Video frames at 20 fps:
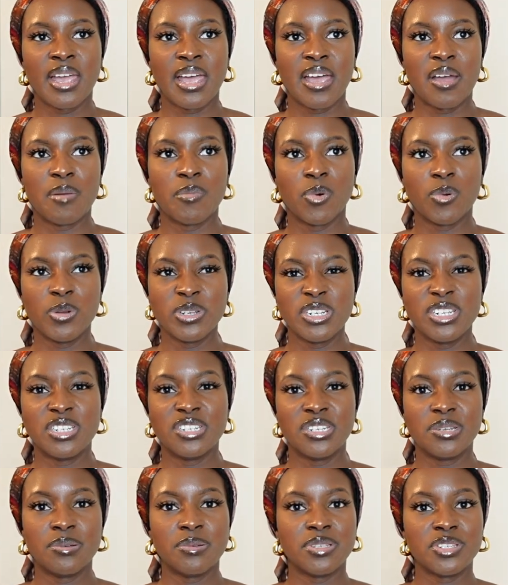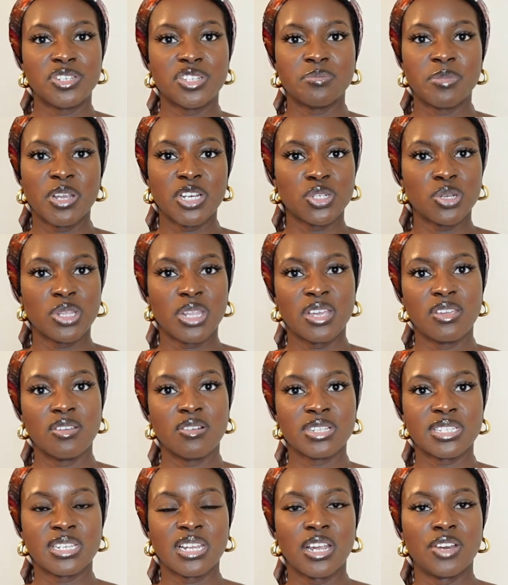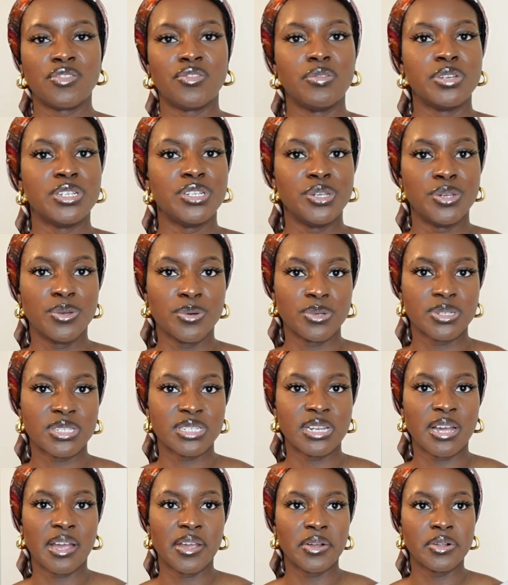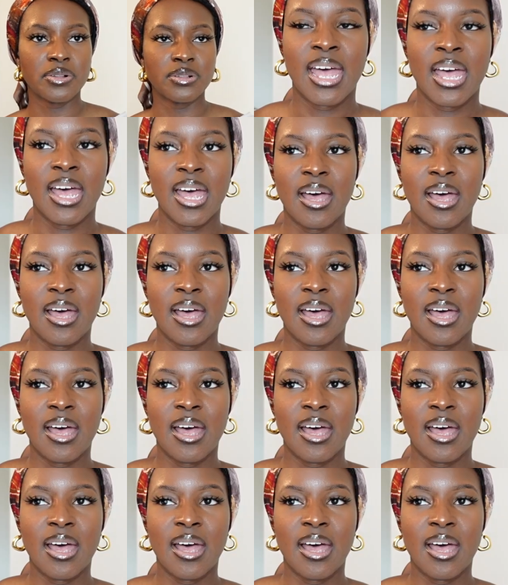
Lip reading: All you need to do is just make sure that you're staying true to your style.